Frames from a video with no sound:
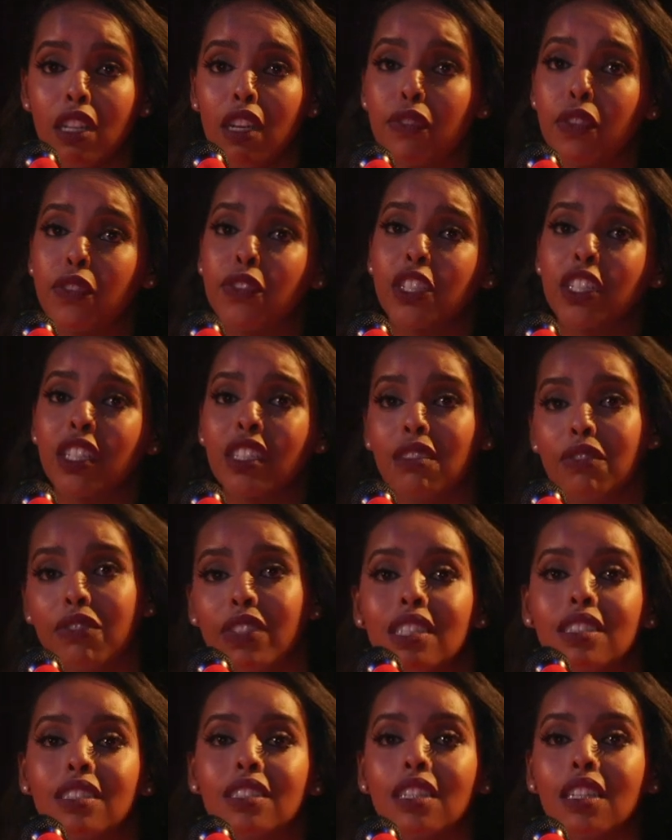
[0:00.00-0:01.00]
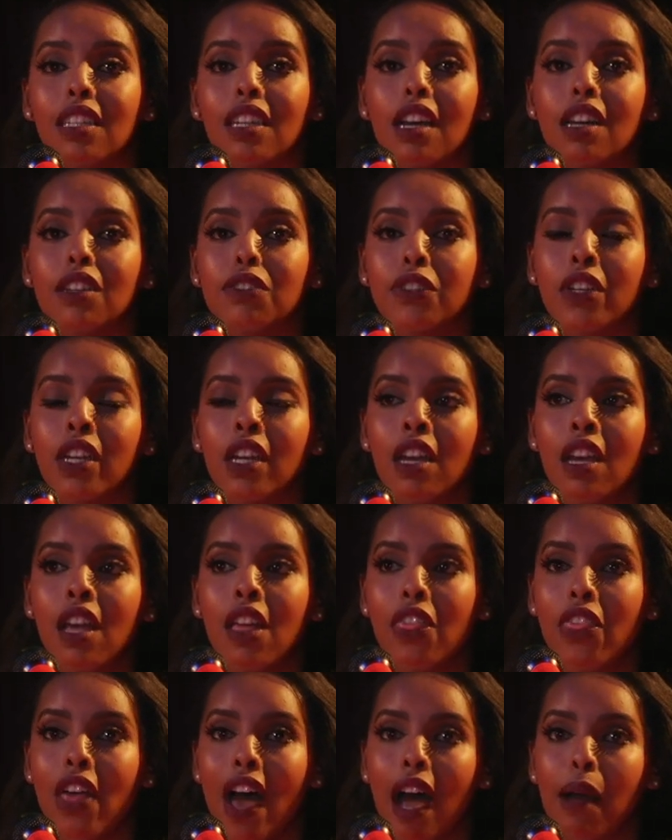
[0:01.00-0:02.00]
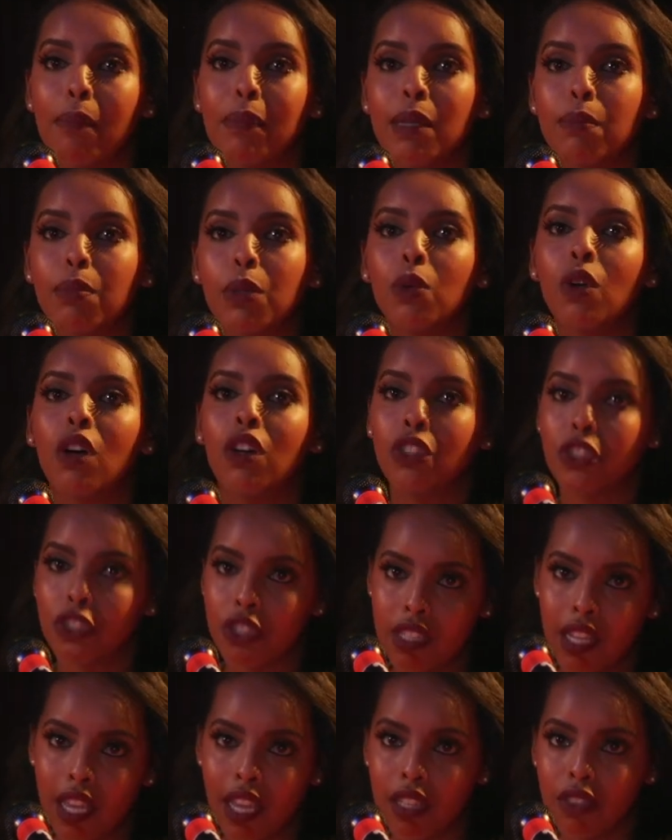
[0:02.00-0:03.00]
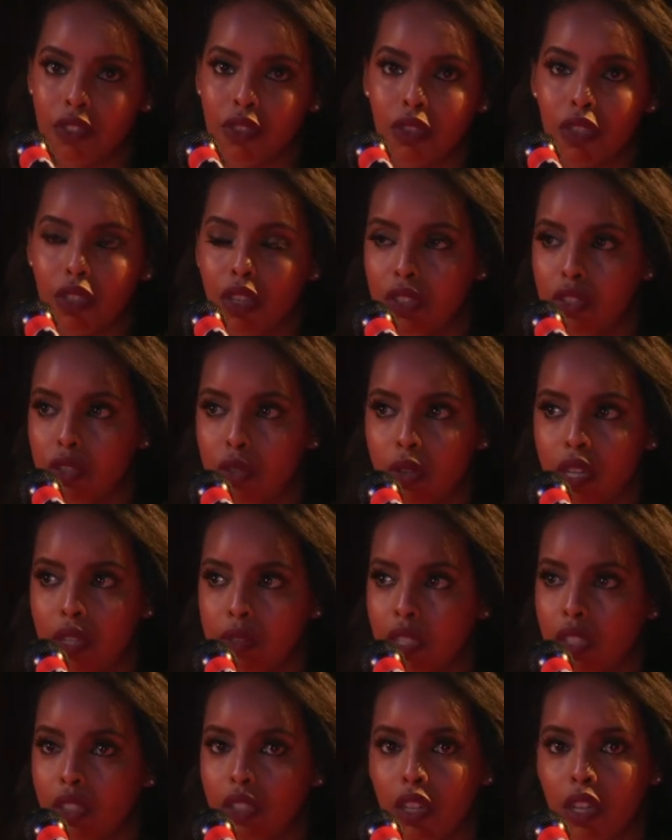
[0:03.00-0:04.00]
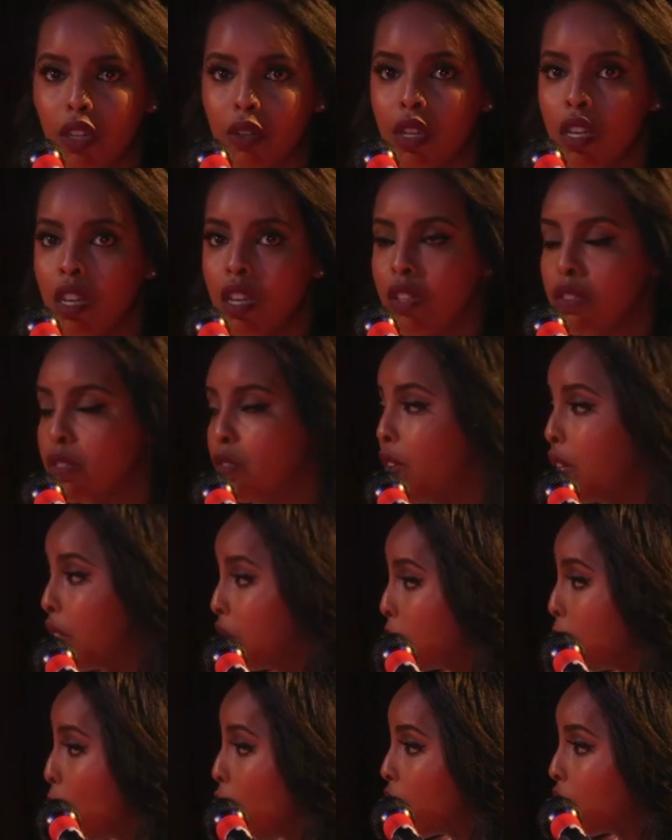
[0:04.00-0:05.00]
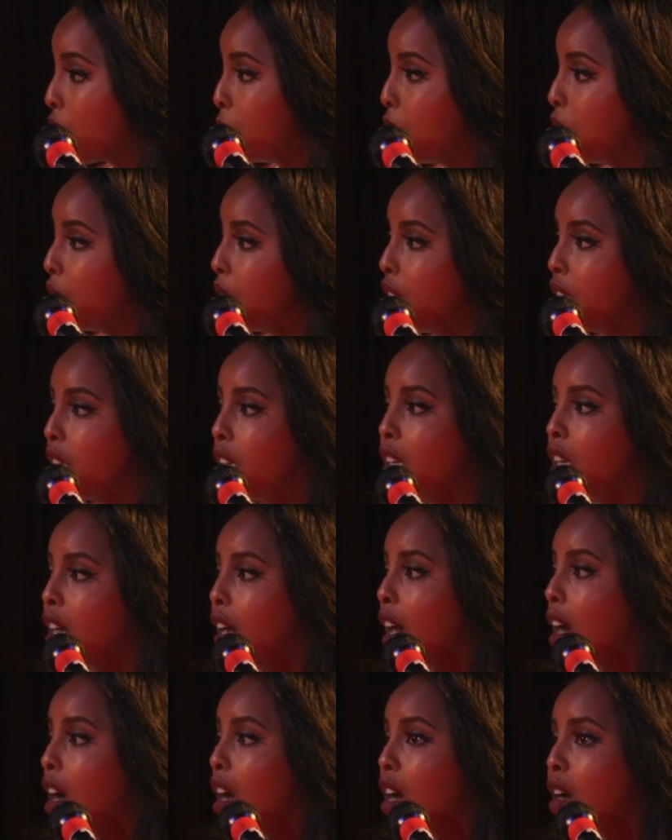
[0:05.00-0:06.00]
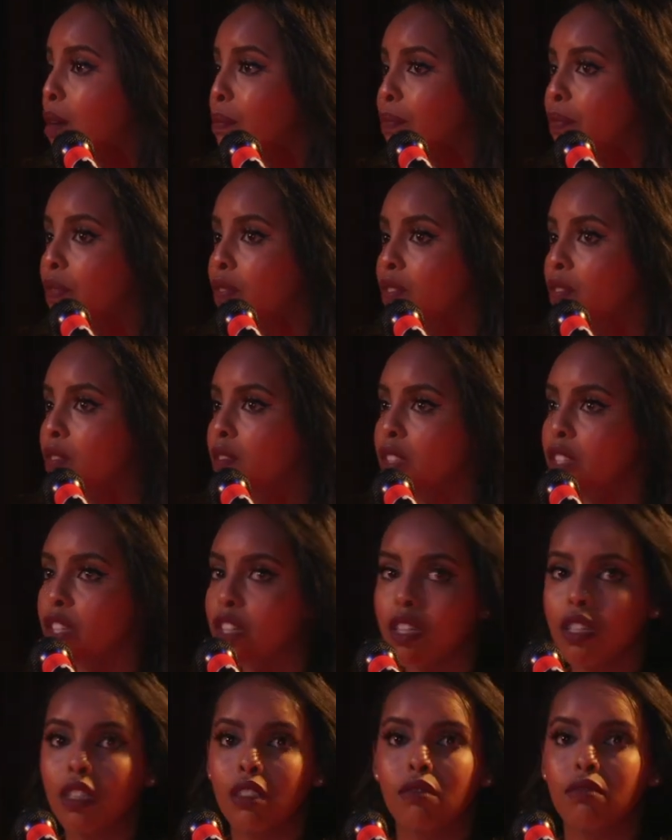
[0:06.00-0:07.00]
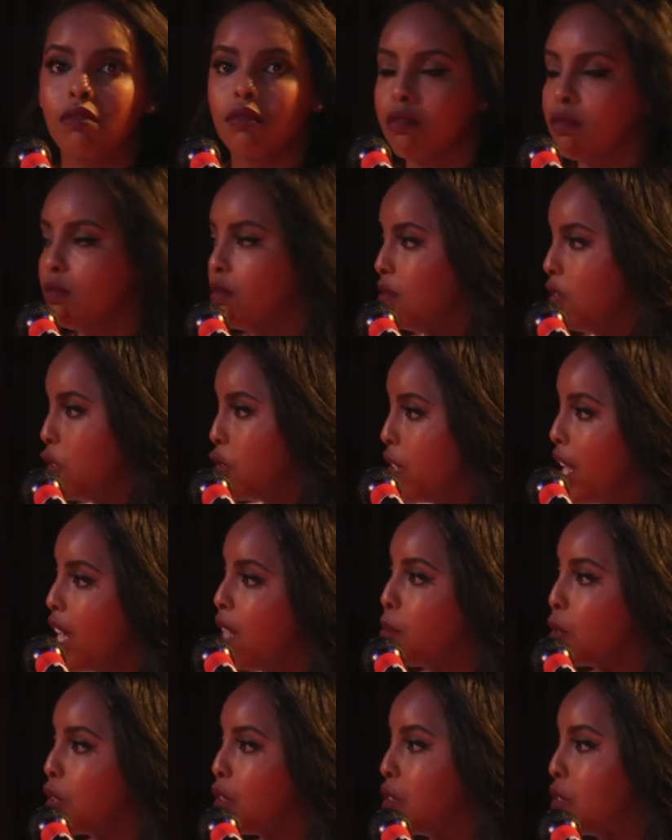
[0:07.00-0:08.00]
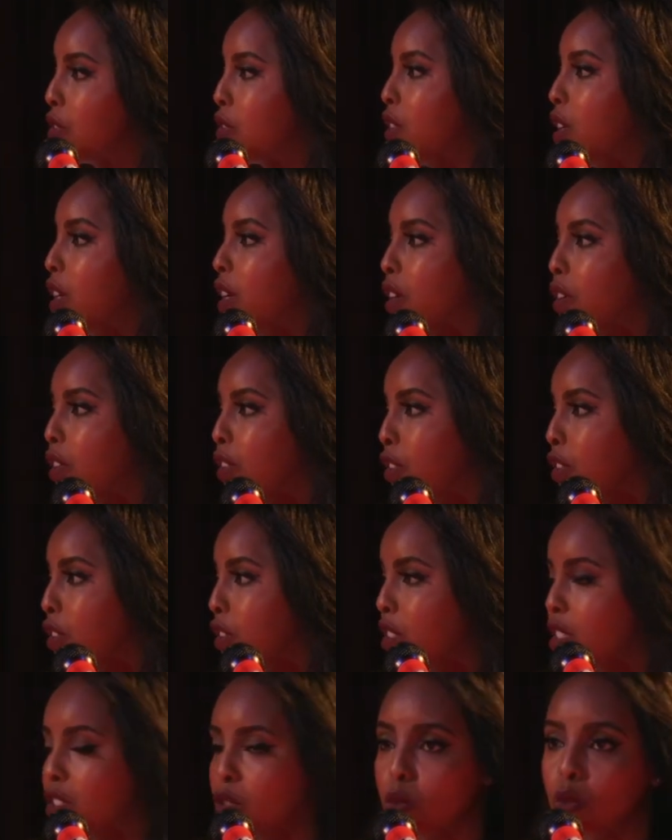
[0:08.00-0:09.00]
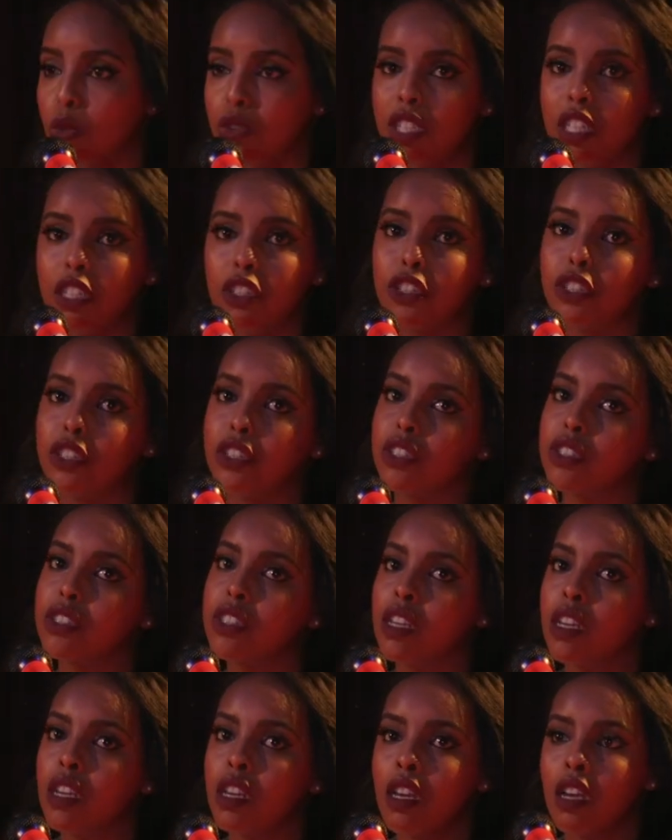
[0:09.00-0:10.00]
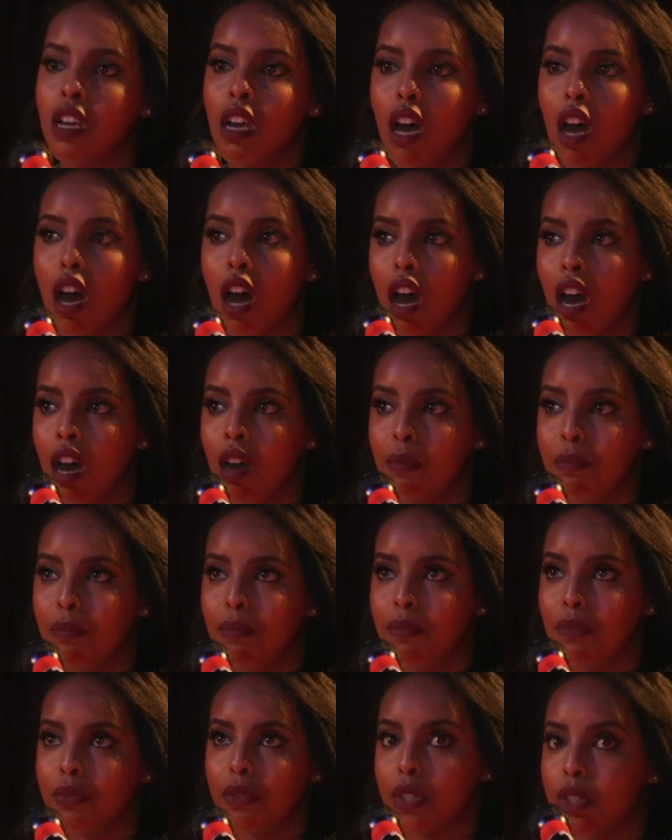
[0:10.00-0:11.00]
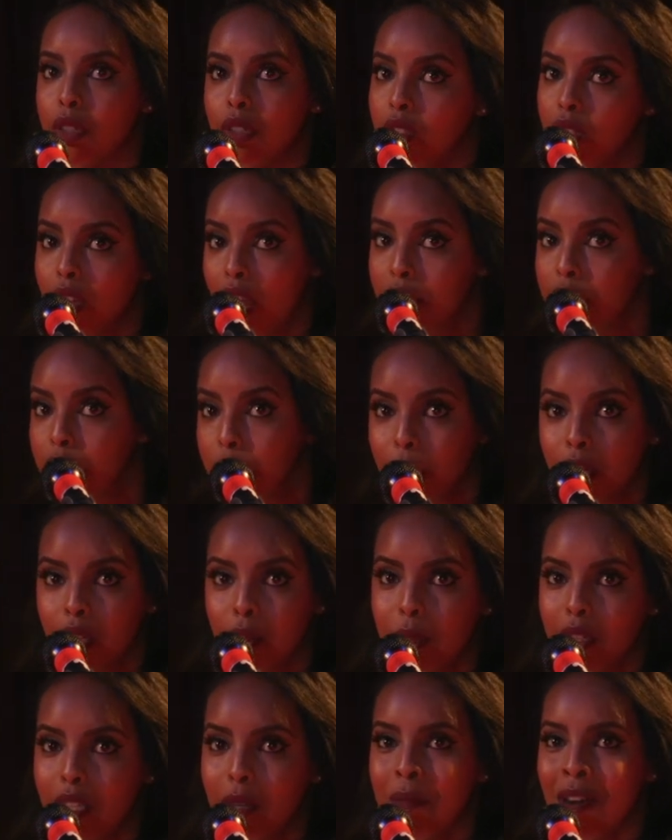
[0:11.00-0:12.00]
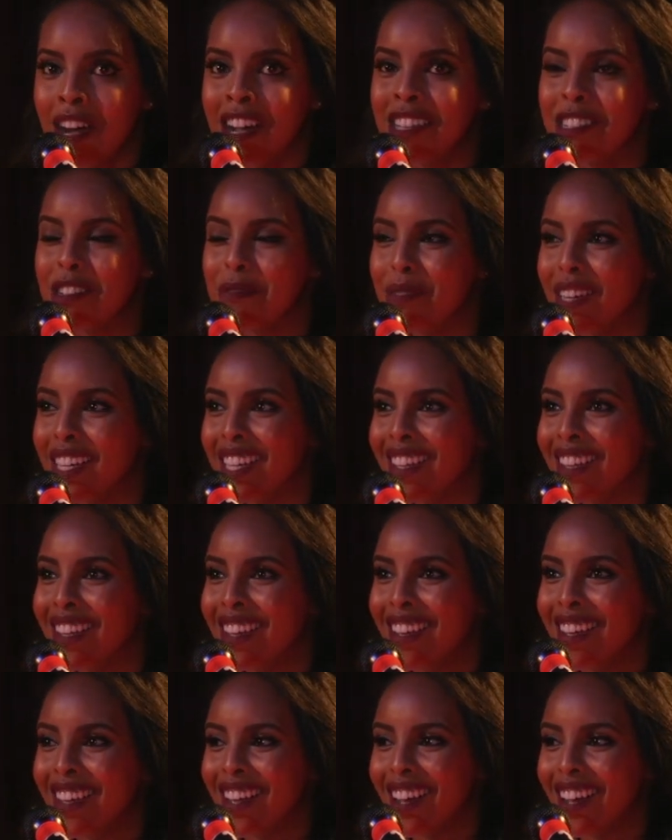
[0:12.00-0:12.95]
enough, if you're convincing enough, that people will understand. So the other story, I was like, you know, a very small community, they're your neighbors, they're your school teachers, they're everywhere pretty much, but